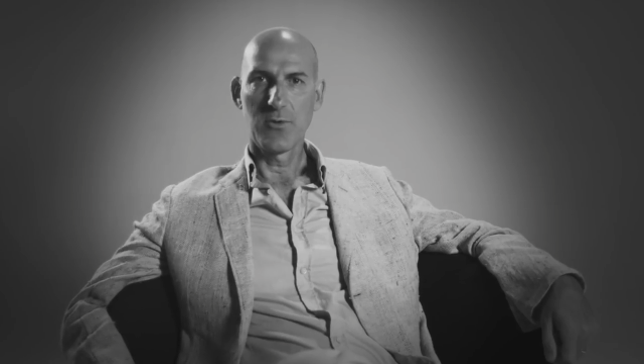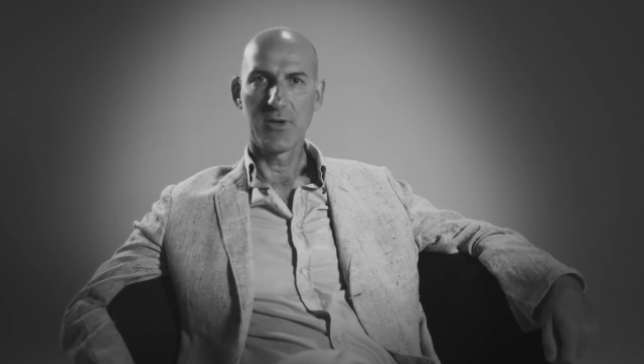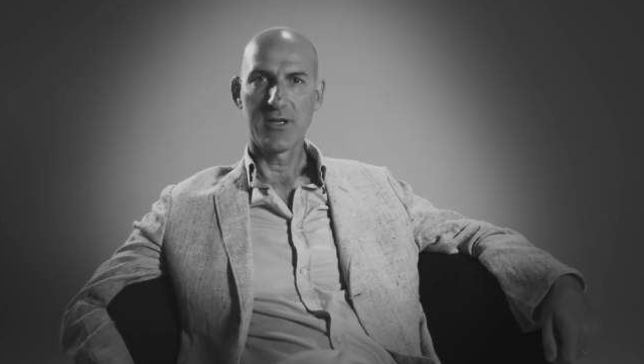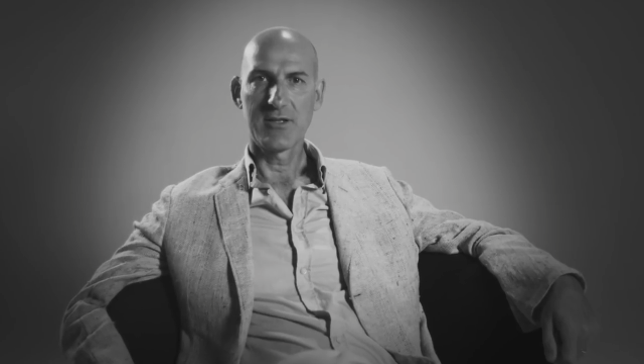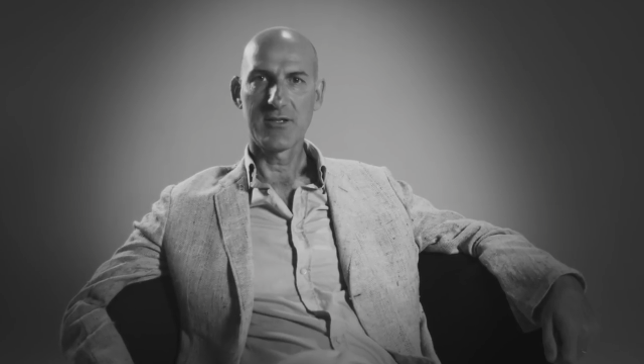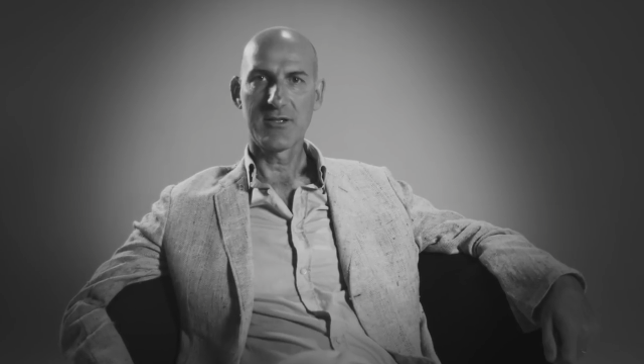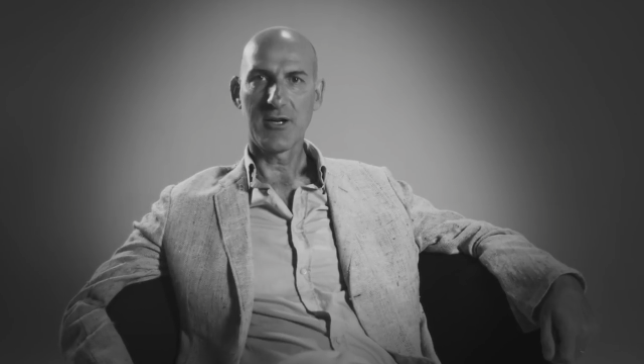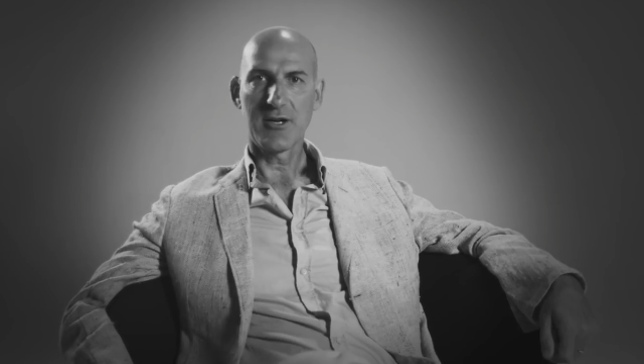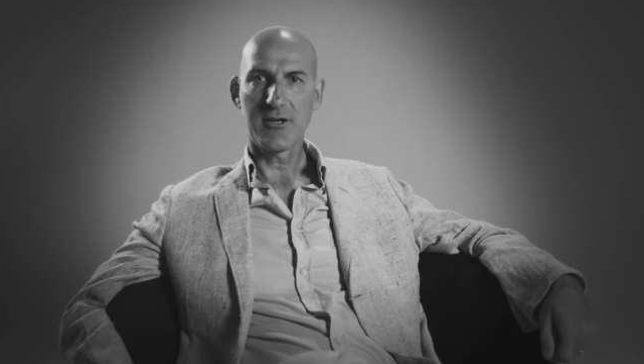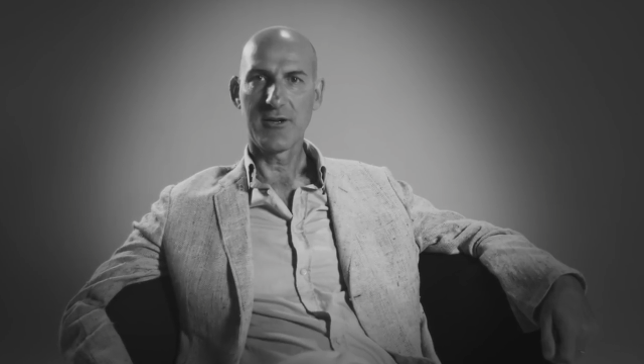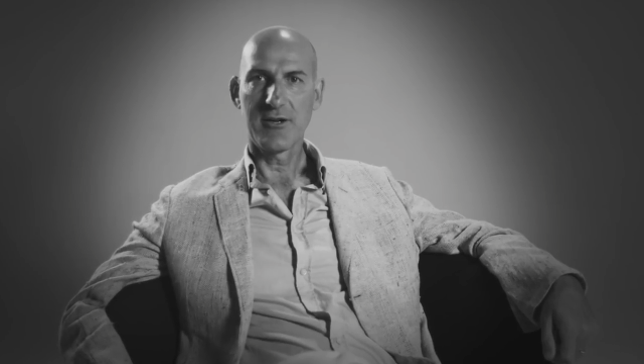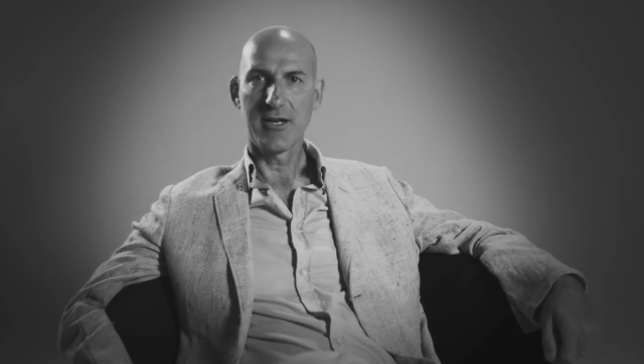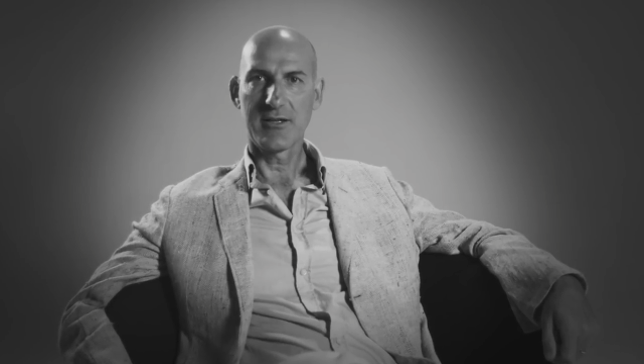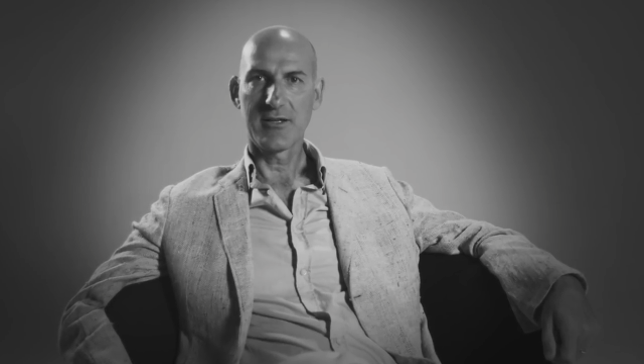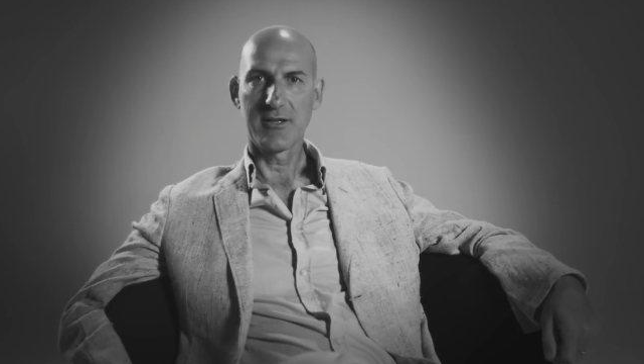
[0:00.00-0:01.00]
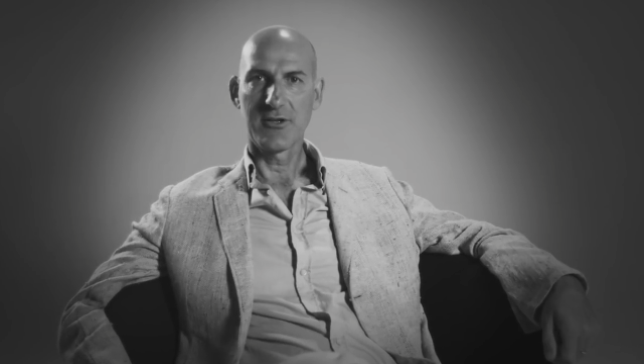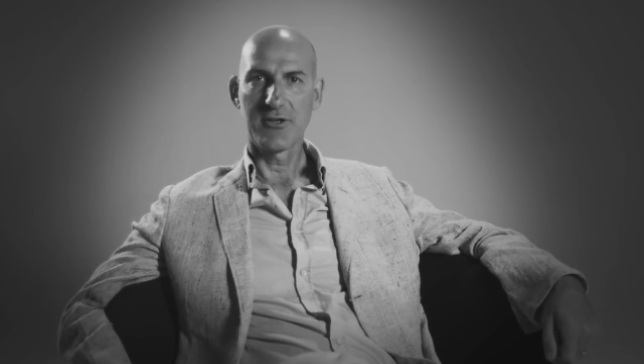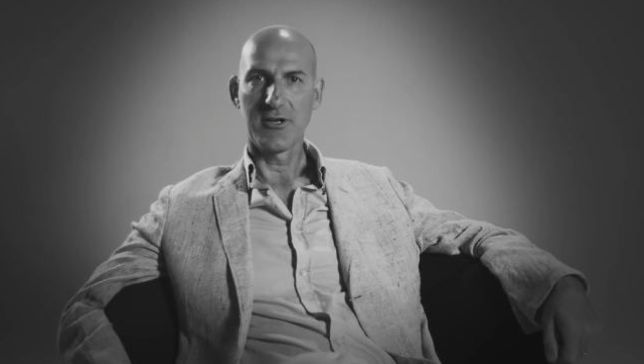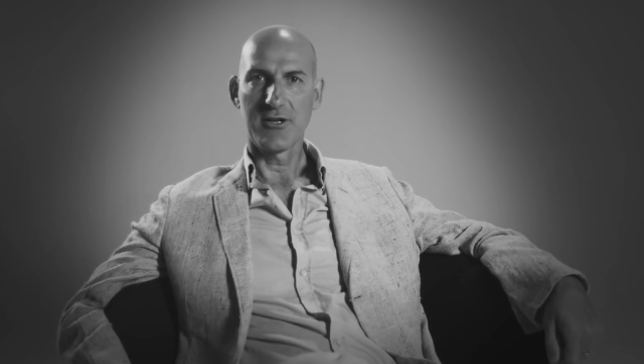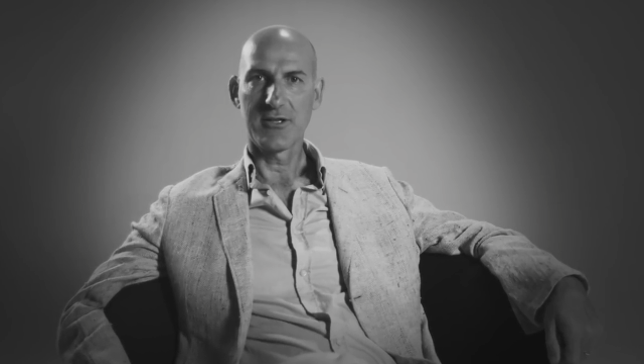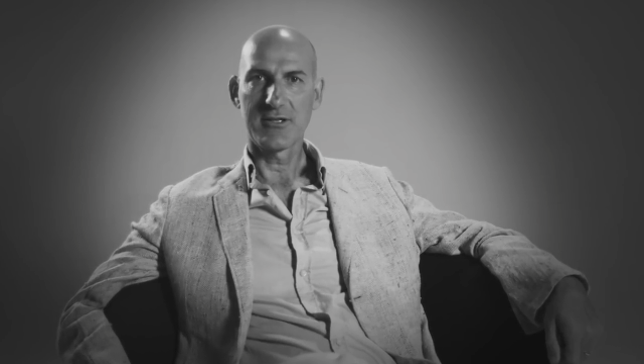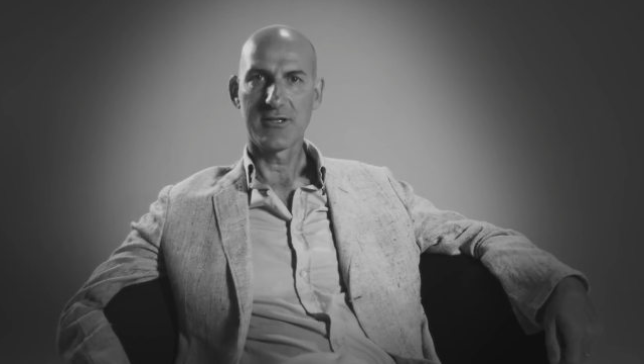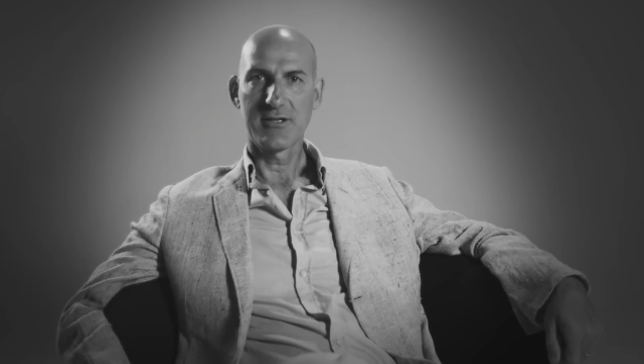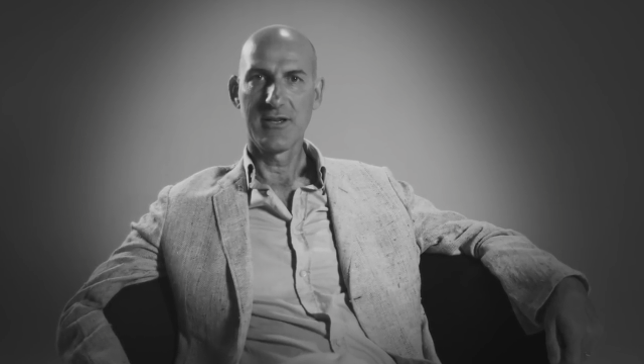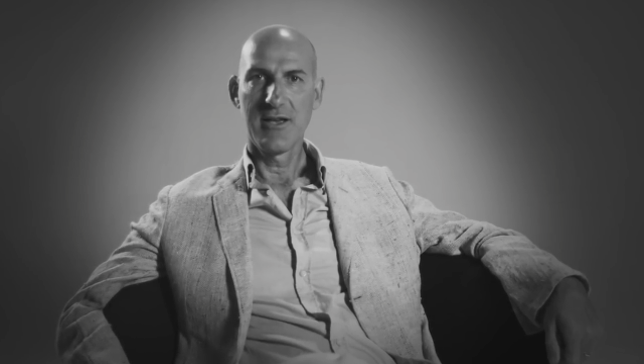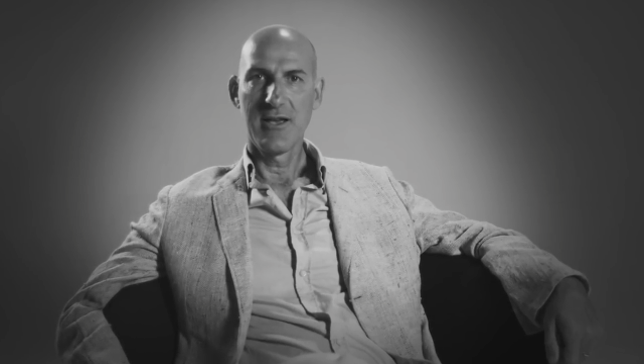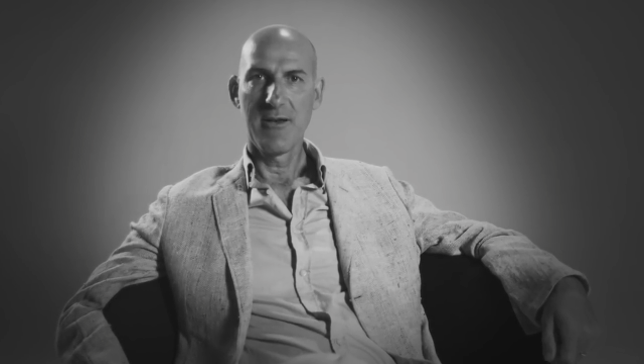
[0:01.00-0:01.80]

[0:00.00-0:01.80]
we can start connecting dots,